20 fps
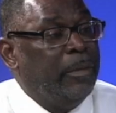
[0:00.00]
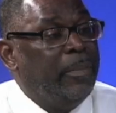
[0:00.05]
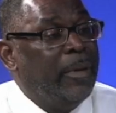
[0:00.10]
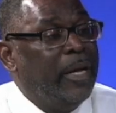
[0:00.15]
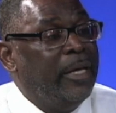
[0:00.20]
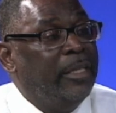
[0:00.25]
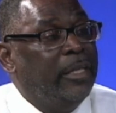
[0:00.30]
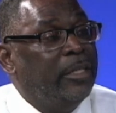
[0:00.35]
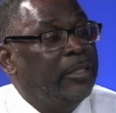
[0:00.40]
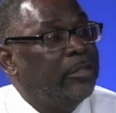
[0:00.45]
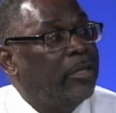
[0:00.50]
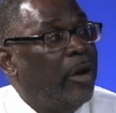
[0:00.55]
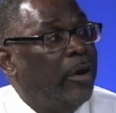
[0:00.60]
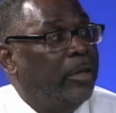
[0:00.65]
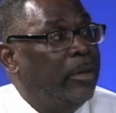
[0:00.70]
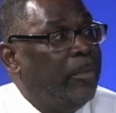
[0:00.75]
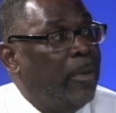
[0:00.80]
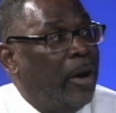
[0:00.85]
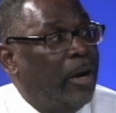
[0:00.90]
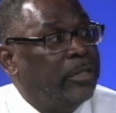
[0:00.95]
pay the entire
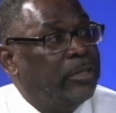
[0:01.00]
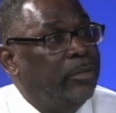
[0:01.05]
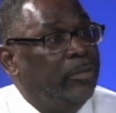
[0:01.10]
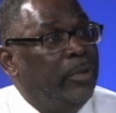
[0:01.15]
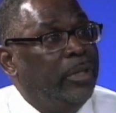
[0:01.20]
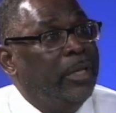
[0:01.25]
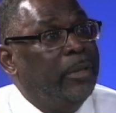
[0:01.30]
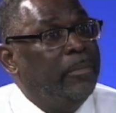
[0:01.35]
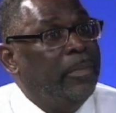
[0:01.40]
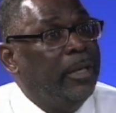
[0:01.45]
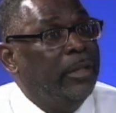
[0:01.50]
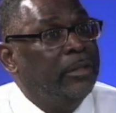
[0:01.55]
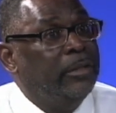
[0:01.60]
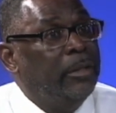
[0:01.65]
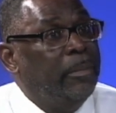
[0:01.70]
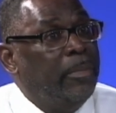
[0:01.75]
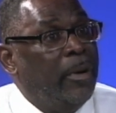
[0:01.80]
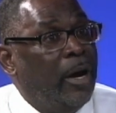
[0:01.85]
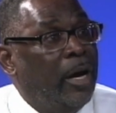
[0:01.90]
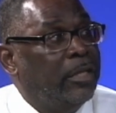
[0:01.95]
deposit. We can bill the
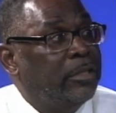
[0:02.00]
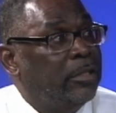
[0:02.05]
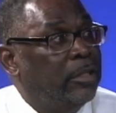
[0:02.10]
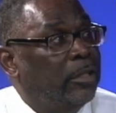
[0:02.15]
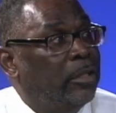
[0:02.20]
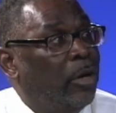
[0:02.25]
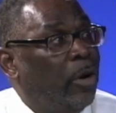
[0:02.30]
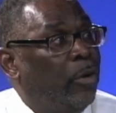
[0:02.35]
deposit